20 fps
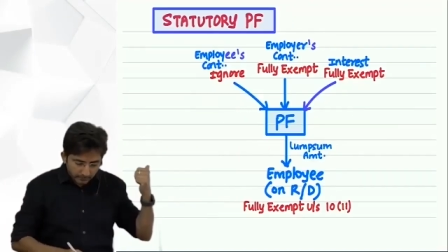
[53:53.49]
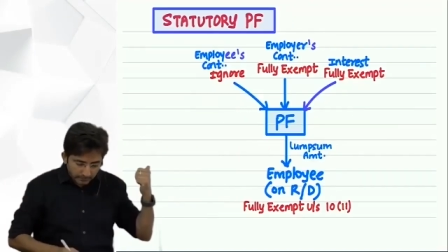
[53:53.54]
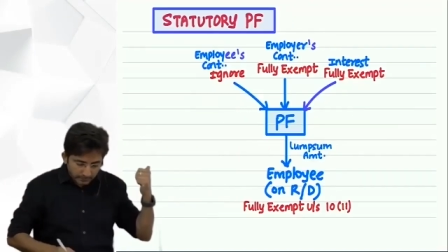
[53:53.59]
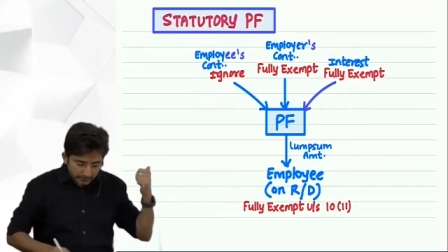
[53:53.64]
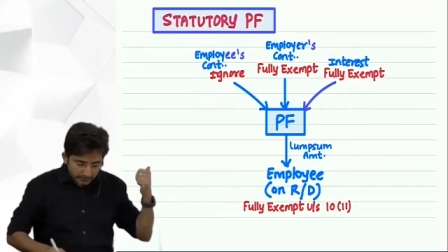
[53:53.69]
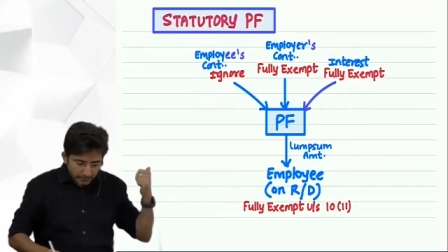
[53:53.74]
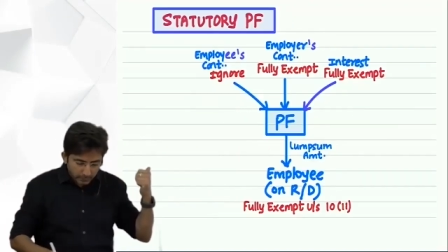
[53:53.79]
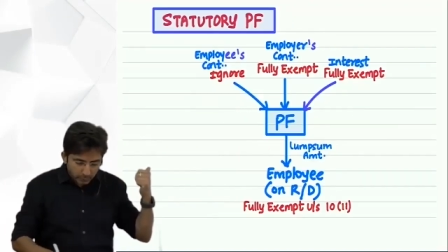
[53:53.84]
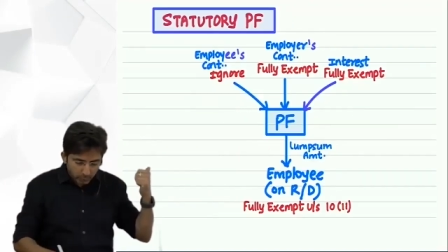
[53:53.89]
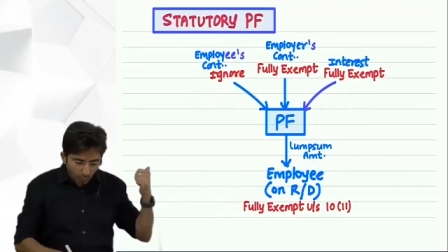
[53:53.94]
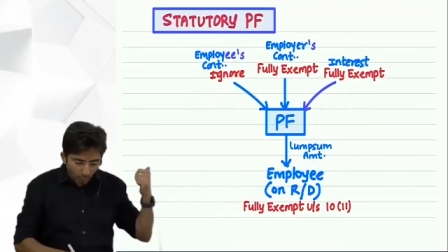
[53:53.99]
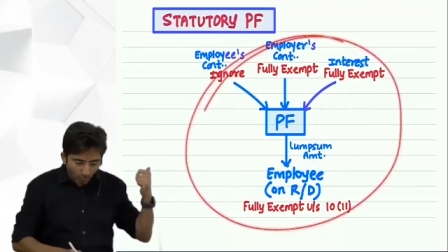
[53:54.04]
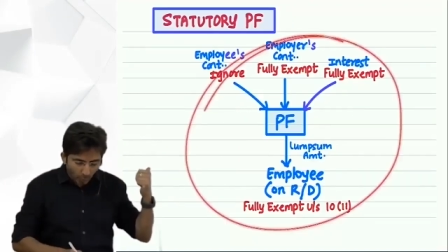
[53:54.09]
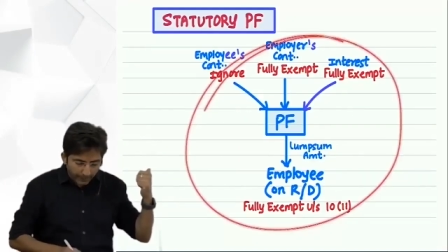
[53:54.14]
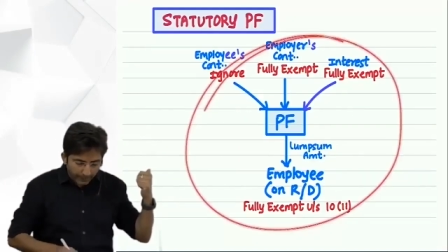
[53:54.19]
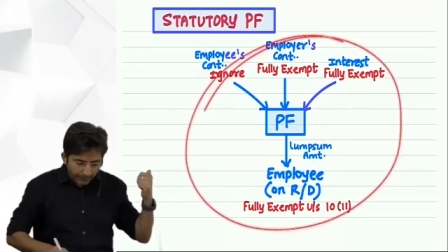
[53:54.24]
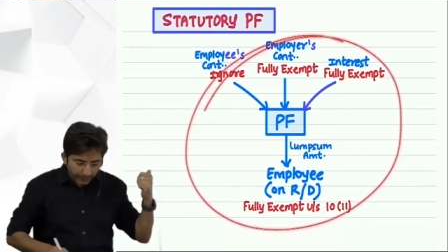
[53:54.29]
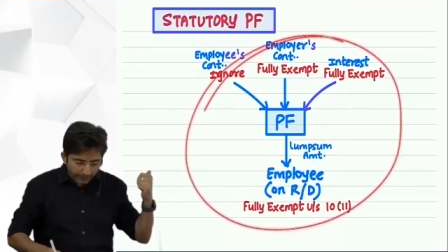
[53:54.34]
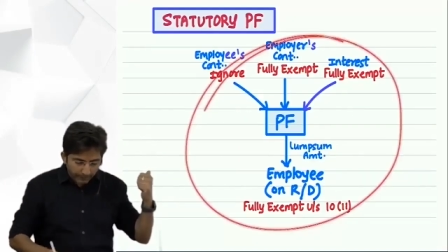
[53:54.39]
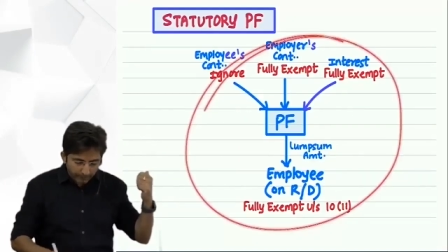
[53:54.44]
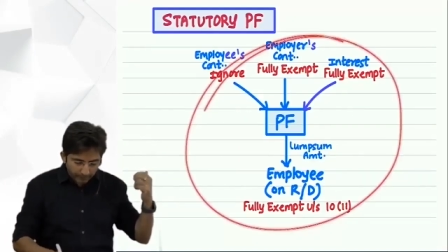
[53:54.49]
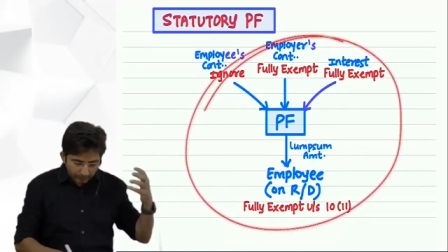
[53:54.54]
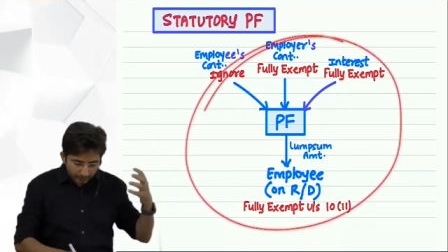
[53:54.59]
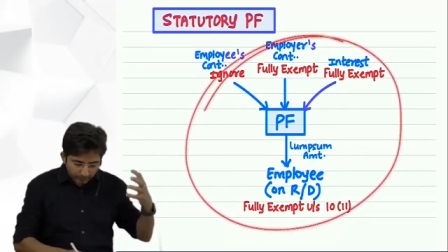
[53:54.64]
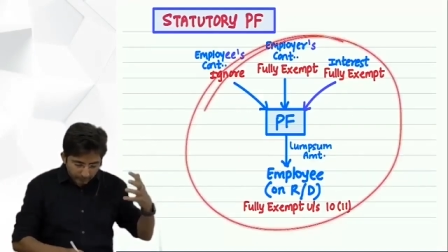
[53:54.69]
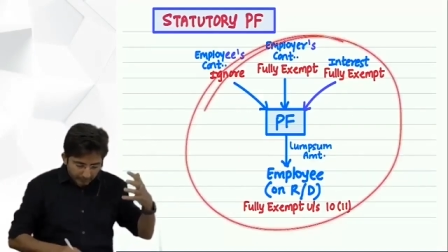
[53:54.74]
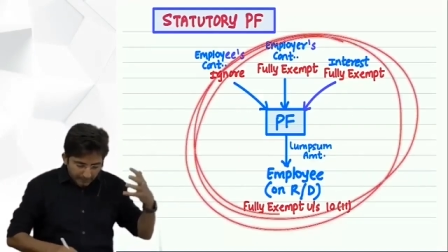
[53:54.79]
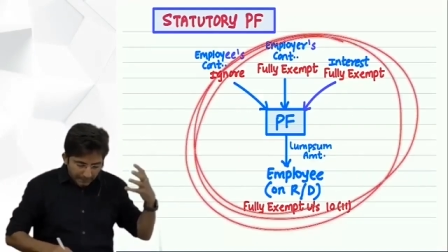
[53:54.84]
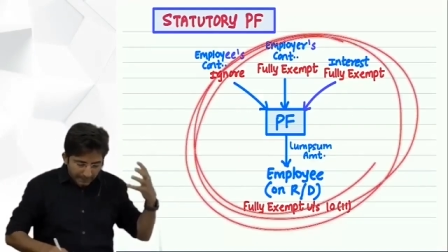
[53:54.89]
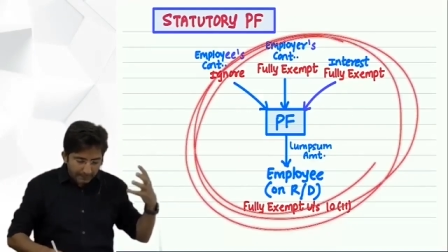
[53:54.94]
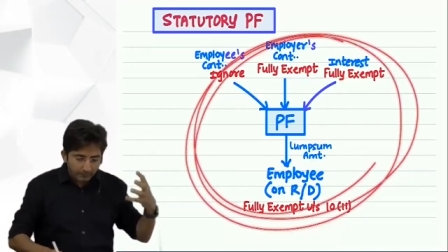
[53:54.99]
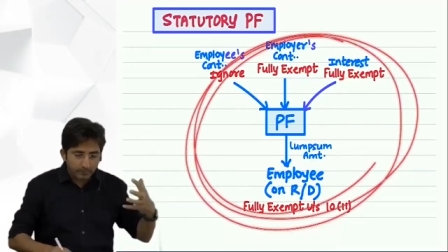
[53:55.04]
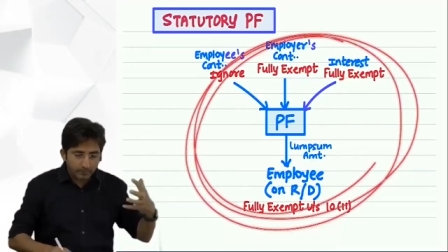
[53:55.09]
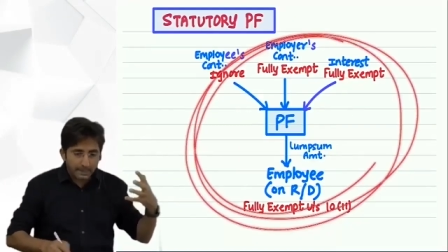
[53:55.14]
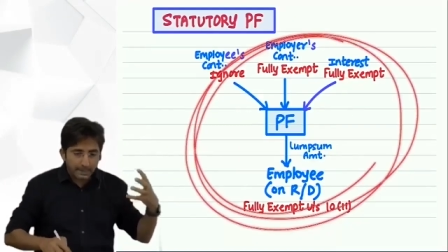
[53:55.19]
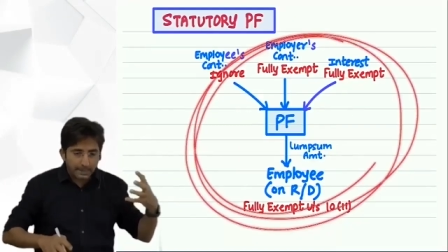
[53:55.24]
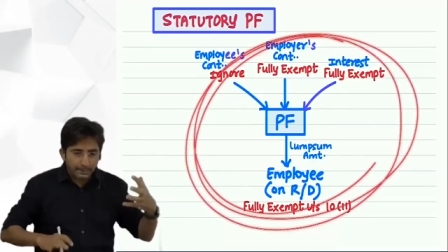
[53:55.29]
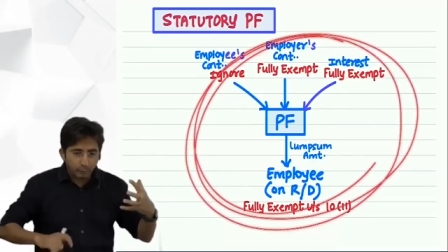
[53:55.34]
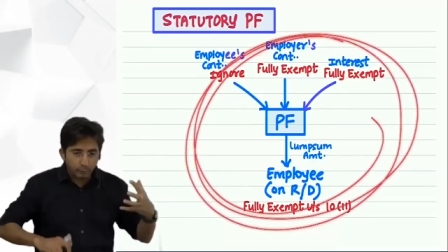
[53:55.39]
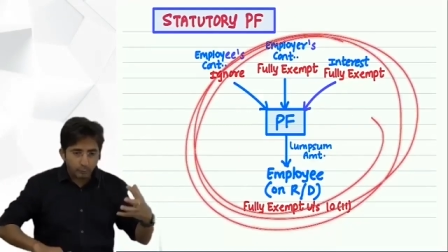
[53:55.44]
This drawing I am
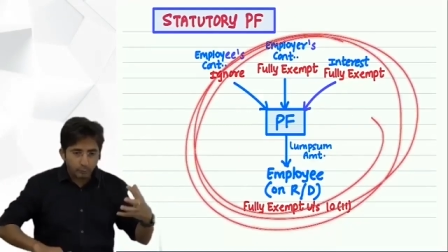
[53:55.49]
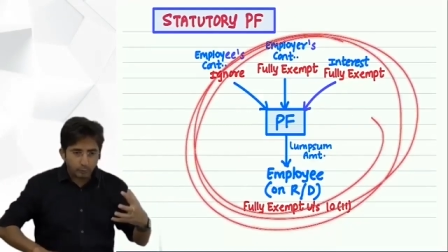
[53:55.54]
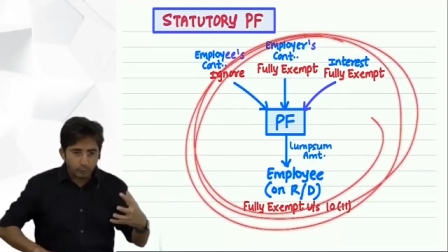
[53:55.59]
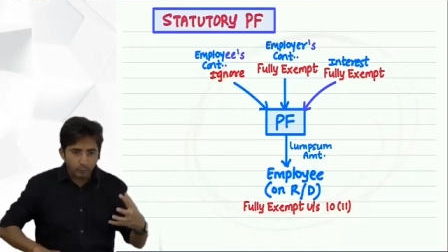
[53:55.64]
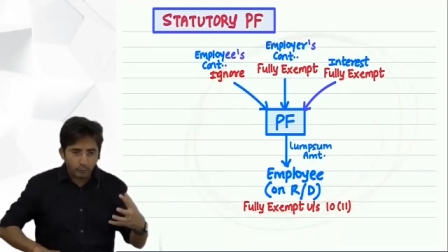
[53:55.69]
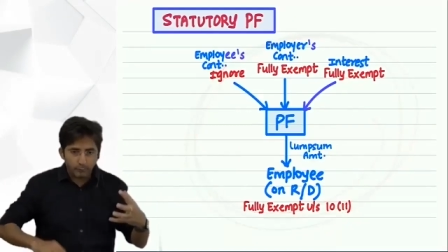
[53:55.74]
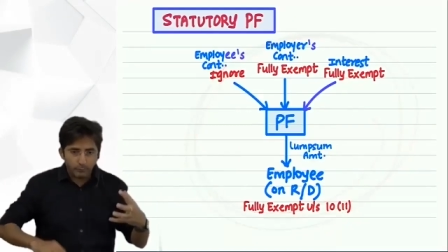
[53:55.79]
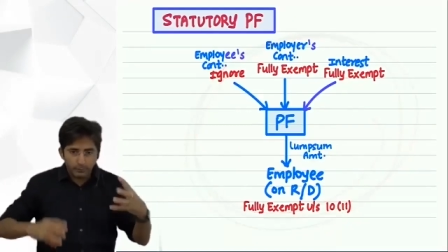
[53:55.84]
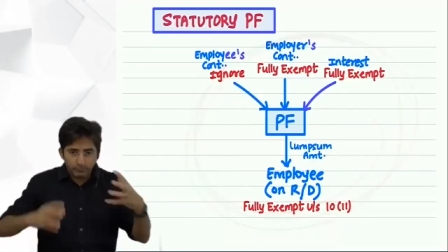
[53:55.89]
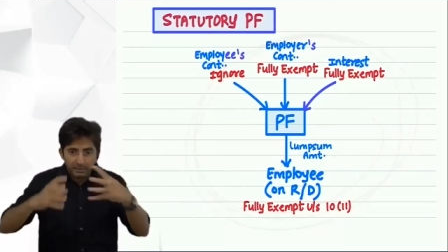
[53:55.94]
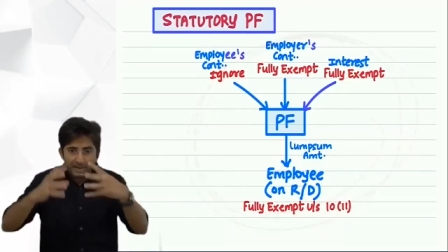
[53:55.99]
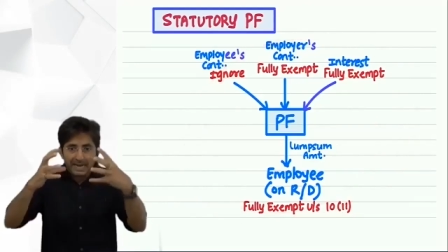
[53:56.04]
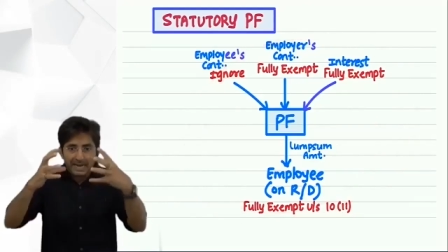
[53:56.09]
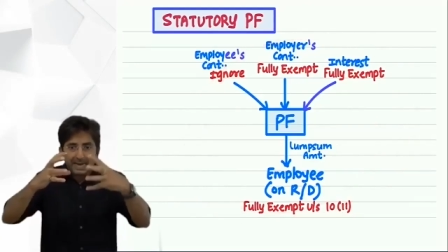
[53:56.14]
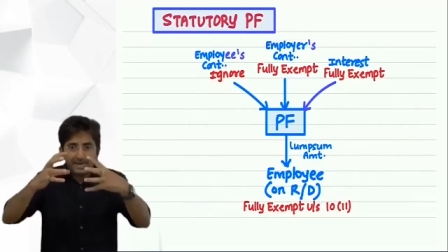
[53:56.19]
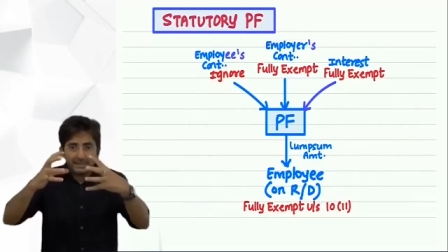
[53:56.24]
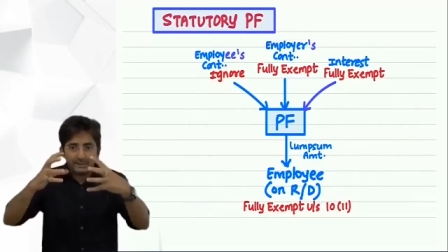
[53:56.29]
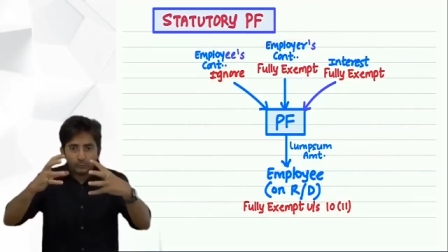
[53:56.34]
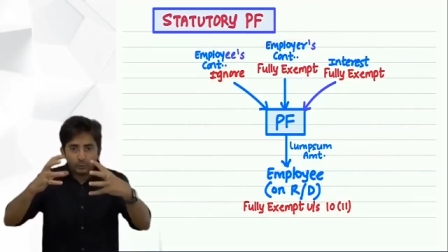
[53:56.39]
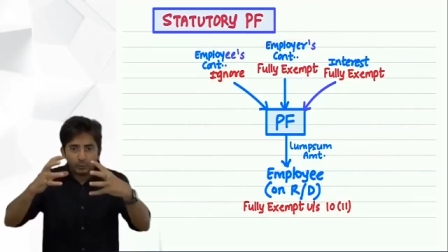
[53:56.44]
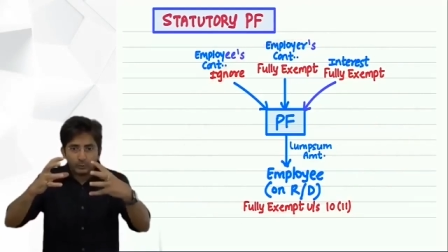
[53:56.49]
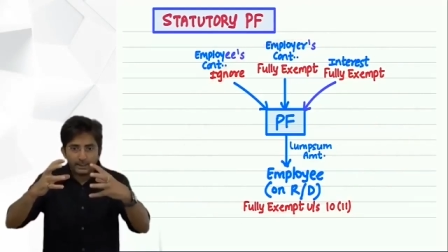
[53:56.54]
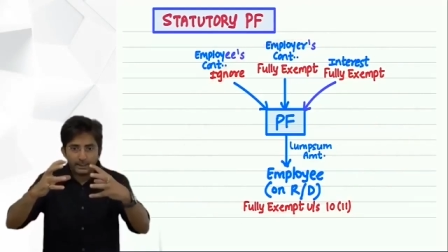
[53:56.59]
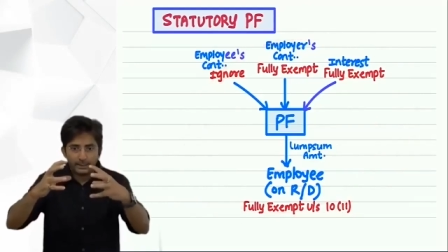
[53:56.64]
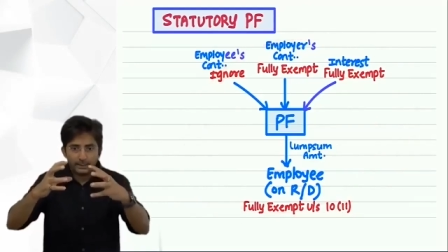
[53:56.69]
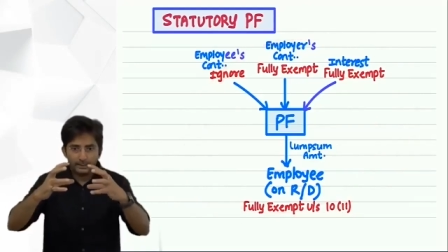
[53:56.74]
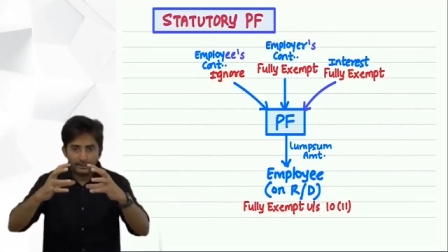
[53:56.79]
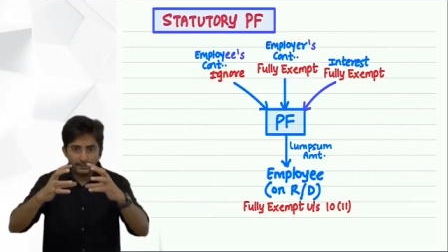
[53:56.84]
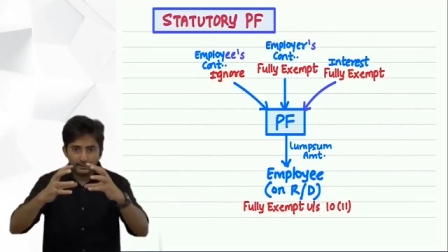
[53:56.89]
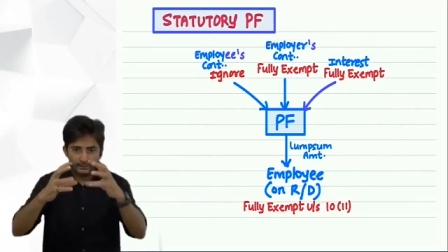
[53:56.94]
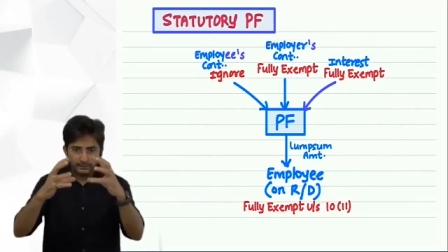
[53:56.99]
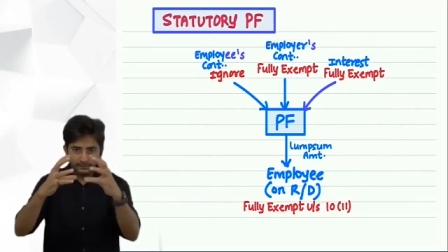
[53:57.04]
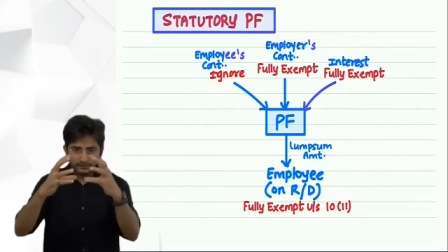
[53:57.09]
trying to show with my hands, okay.